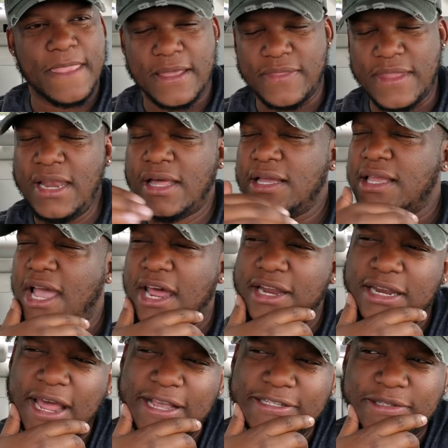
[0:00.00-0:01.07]
They looking kind
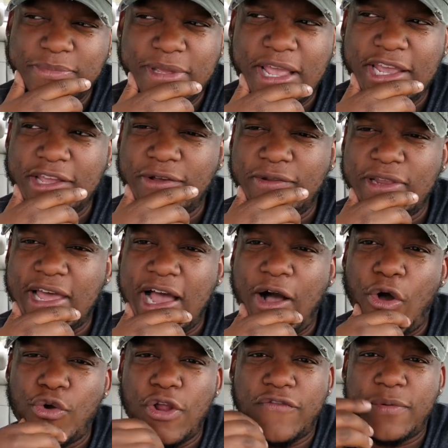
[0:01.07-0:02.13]
of nice to me. I ain't gonna lie. I
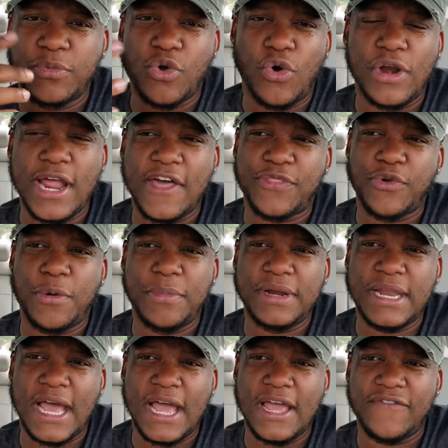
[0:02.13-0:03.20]
don't know if I'm going after them or
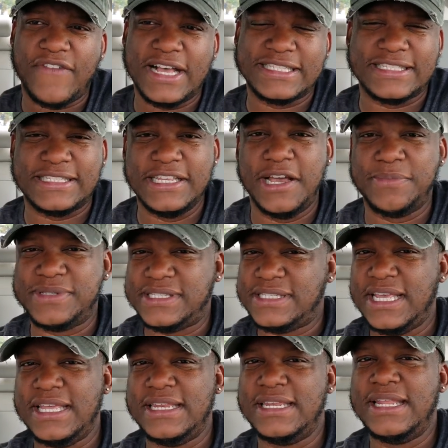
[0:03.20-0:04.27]
not. If I see them
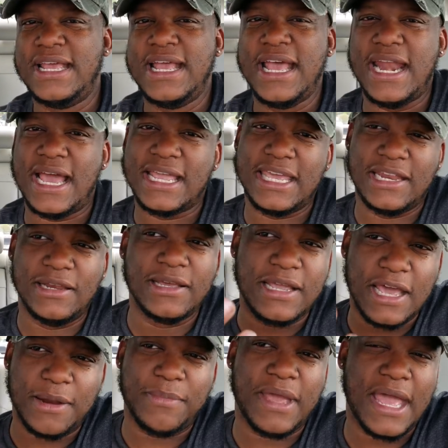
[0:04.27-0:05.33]
sitting and I get to look
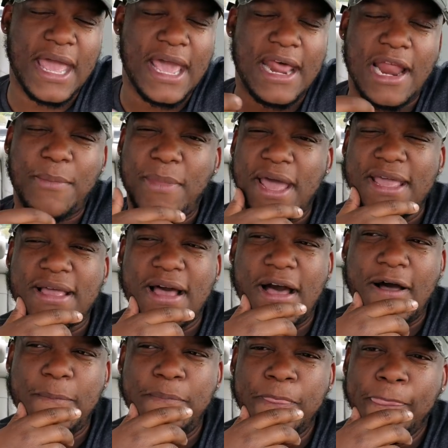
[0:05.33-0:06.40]
at them in hand, I might
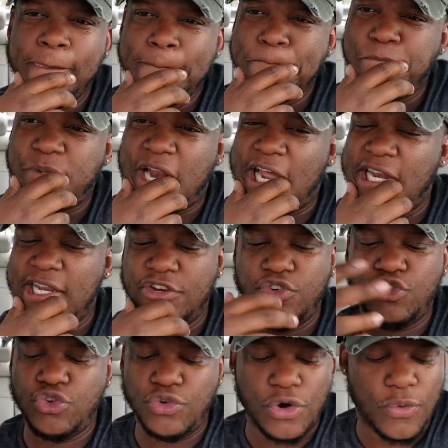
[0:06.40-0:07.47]
cop. But I
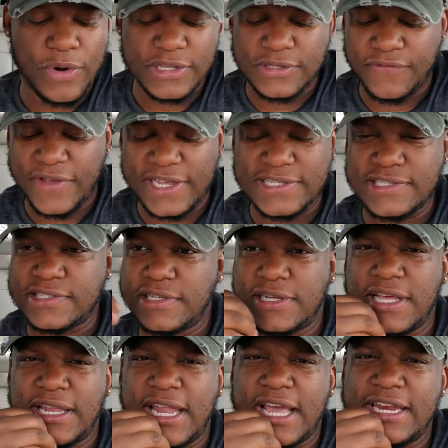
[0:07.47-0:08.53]
didn't do no reservations or
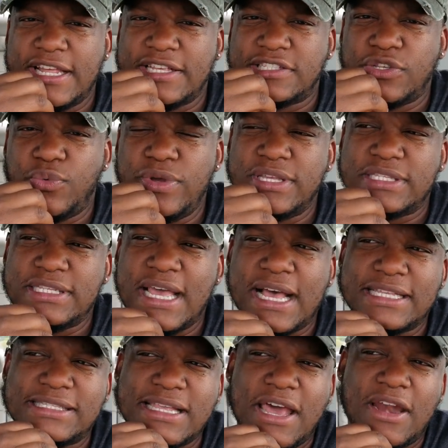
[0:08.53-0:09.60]
nothing like that. So we'll see
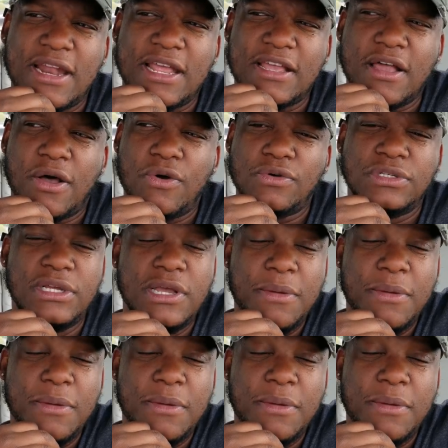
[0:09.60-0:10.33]
how Saturday goes.